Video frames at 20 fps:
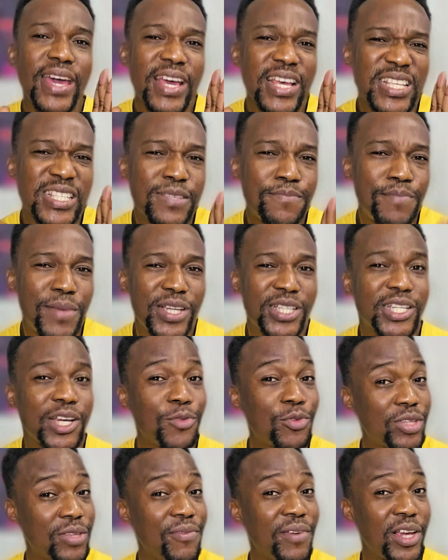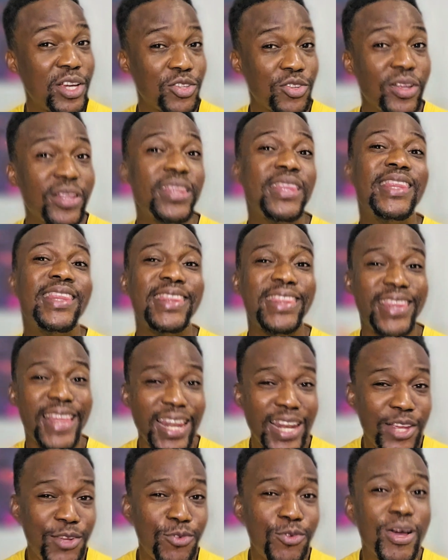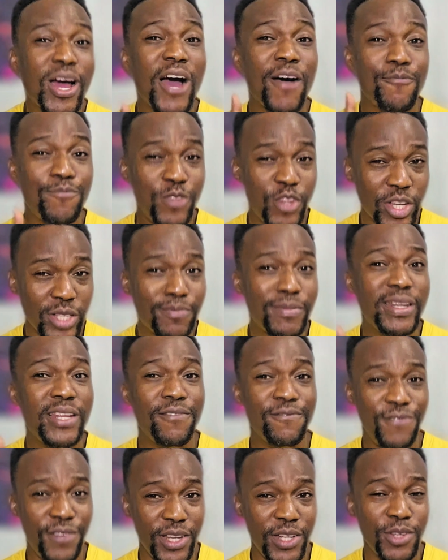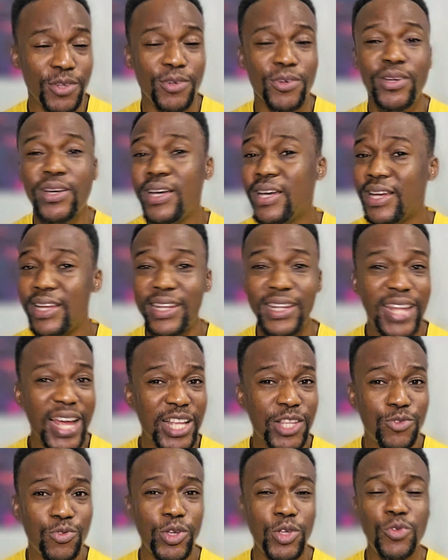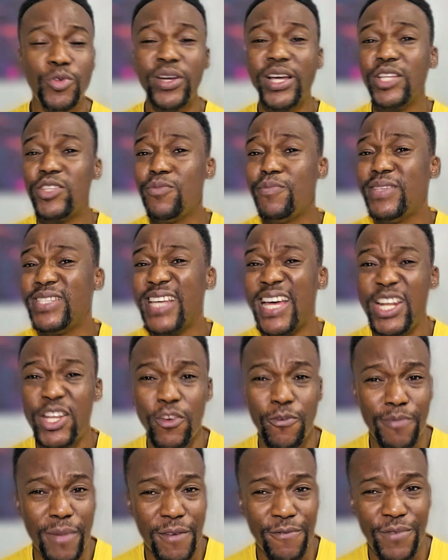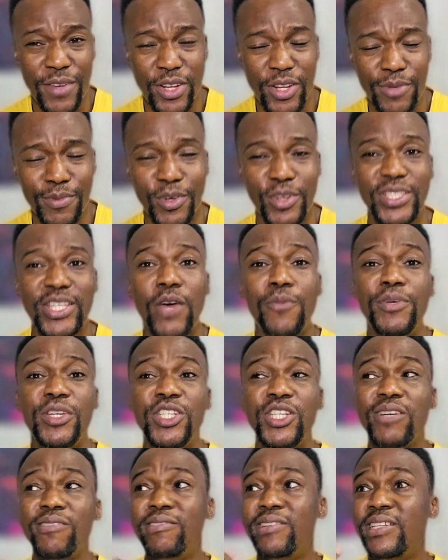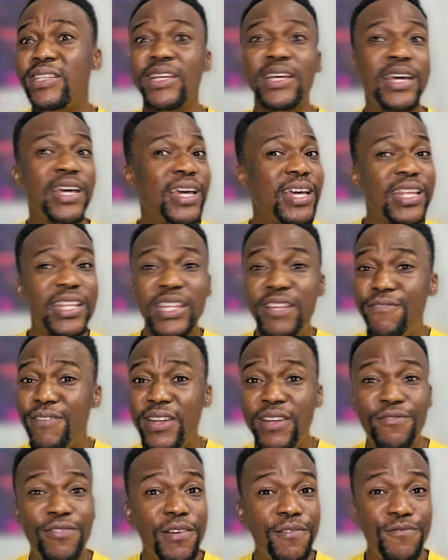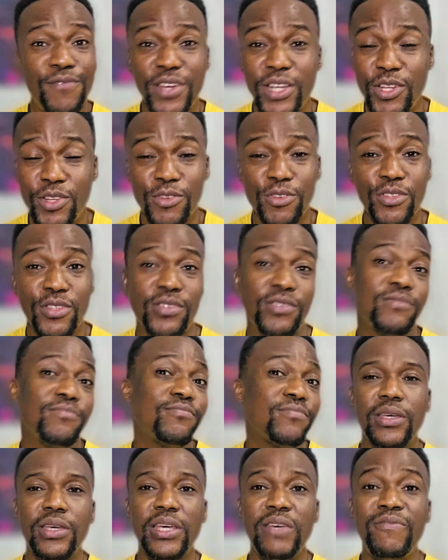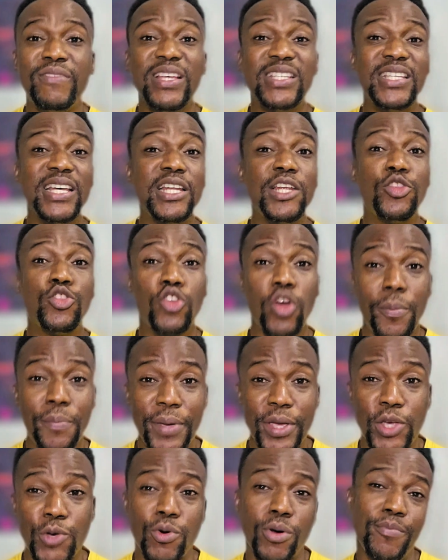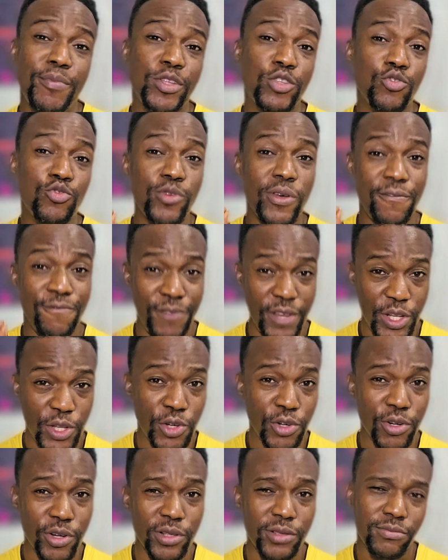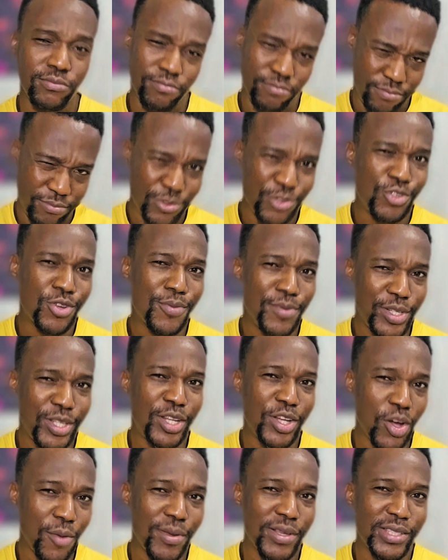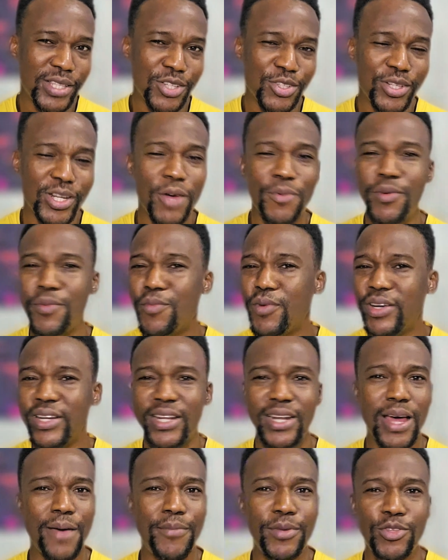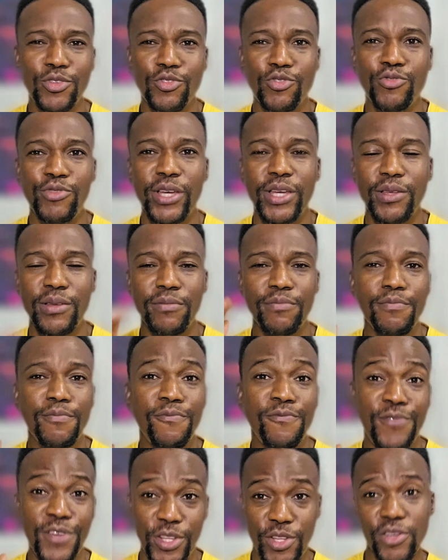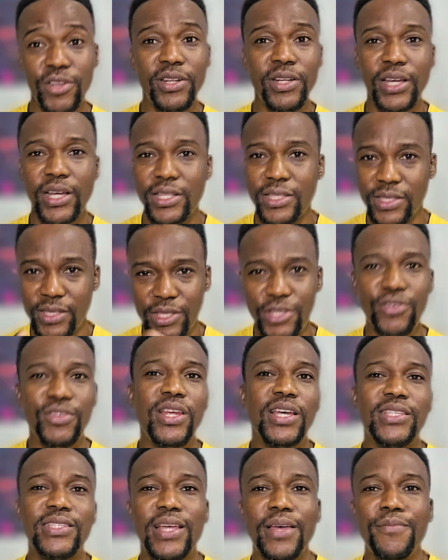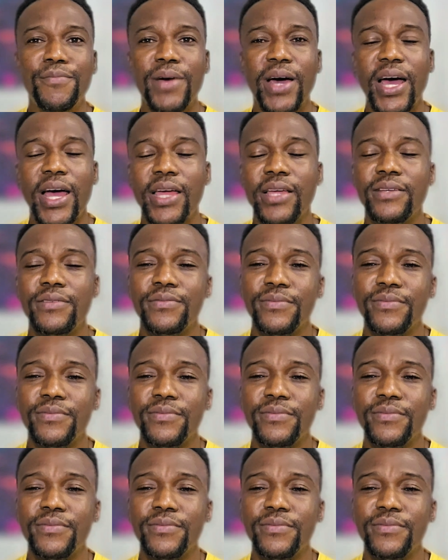a special notification telling you I've just made a video. That way you don't get to miss any of my videos, because I'll be sharing different videos. If there's any topic you want me to do a video on, drop it in the comment section. I'll be more than happy to do a video on that. See you next time. Bye.